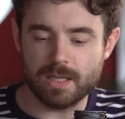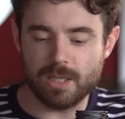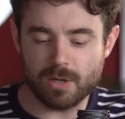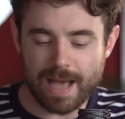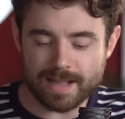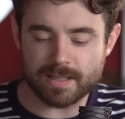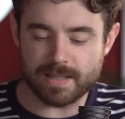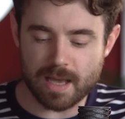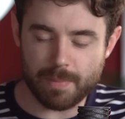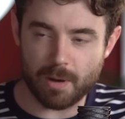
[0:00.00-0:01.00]
You can
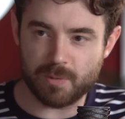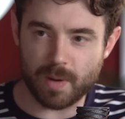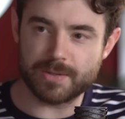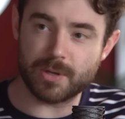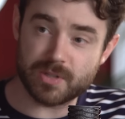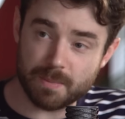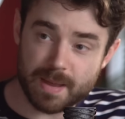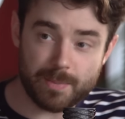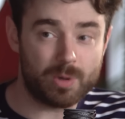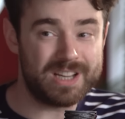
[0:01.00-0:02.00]
see it both ways. So some
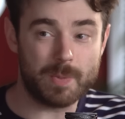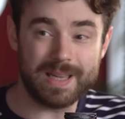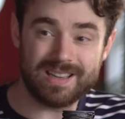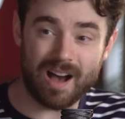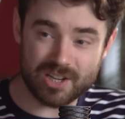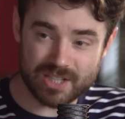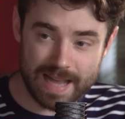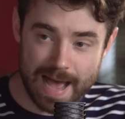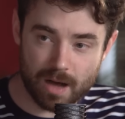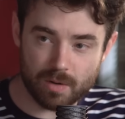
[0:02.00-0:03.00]
people want it to be
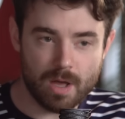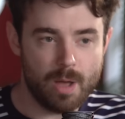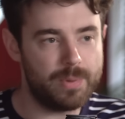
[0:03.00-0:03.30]
gushing out,